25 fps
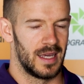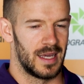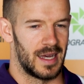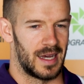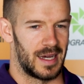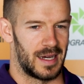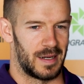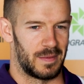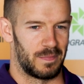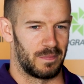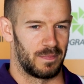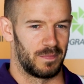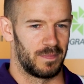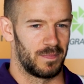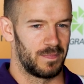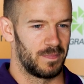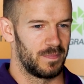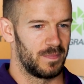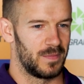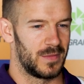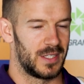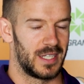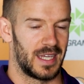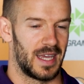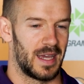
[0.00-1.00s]
So
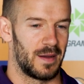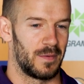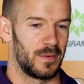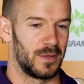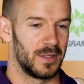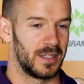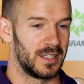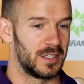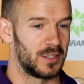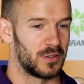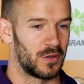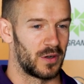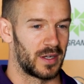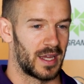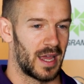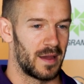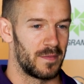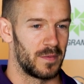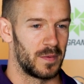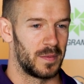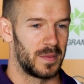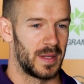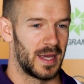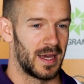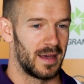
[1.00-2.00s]
yeah, really enjoying
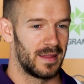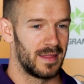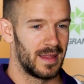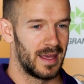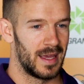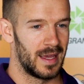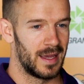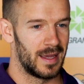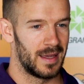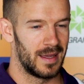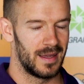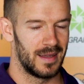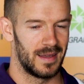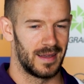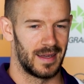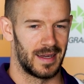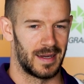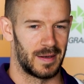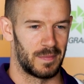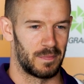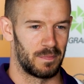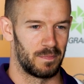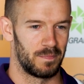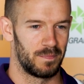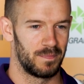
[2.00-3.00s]
having him down there.
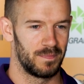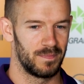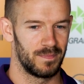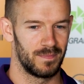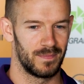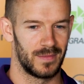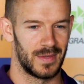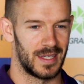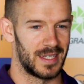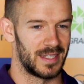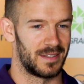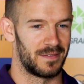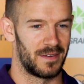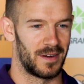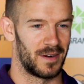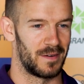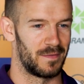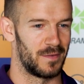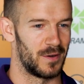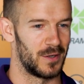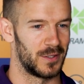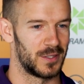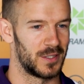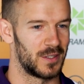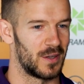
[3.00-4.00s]
He's very
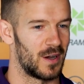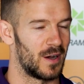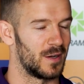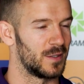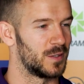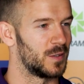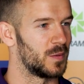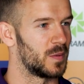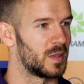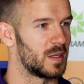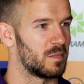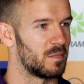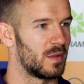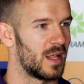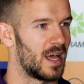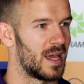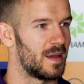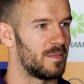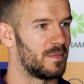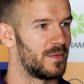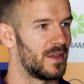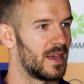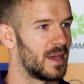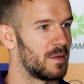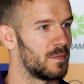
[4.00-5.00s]
versatile, so we can play
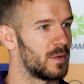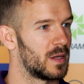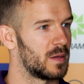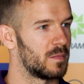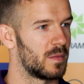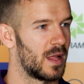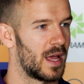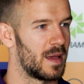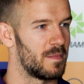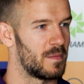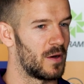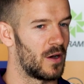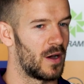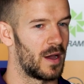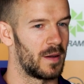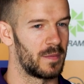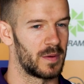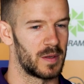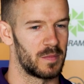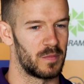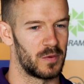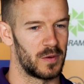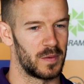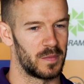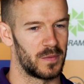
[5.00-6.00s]
him deep, we can play him high, we
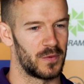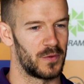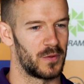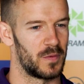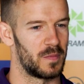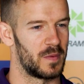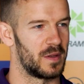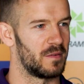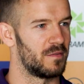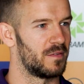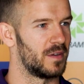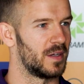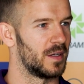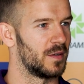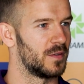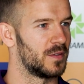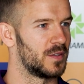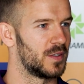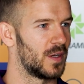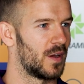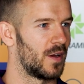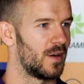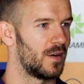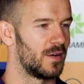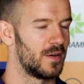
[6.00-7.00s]
can put him through the midfield.
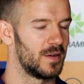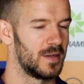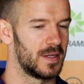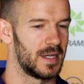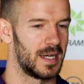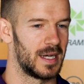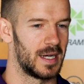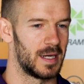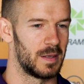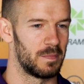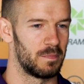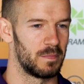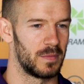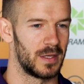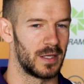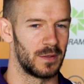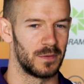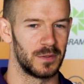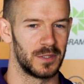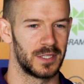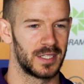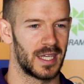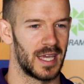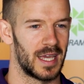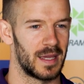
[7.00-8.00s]
So he'll
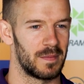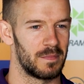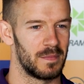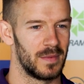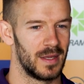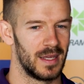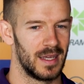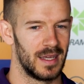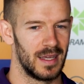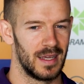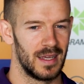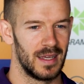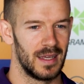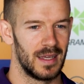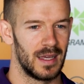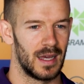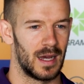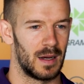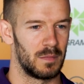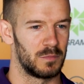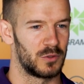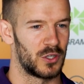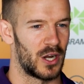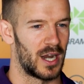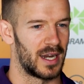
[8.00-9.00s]
just keep
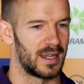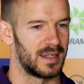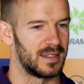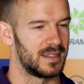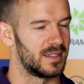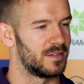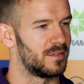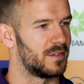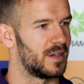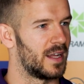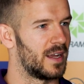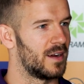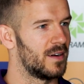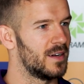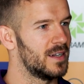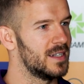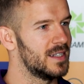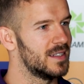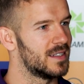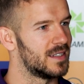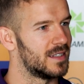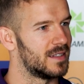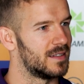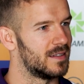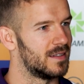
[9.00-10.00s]
training in different
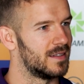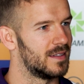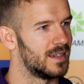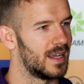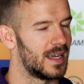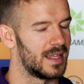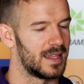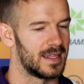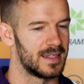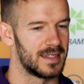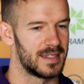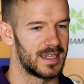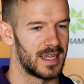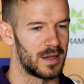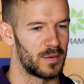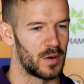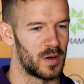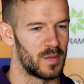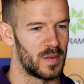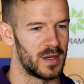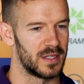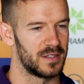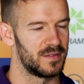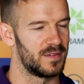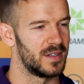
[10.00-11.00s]
areas and then see where
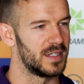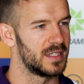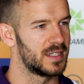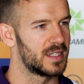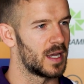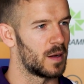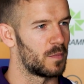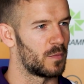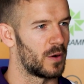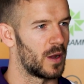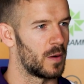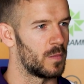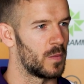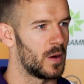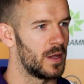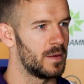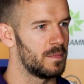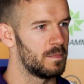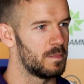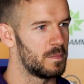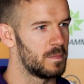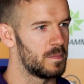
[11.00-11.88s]
he best fits come round one.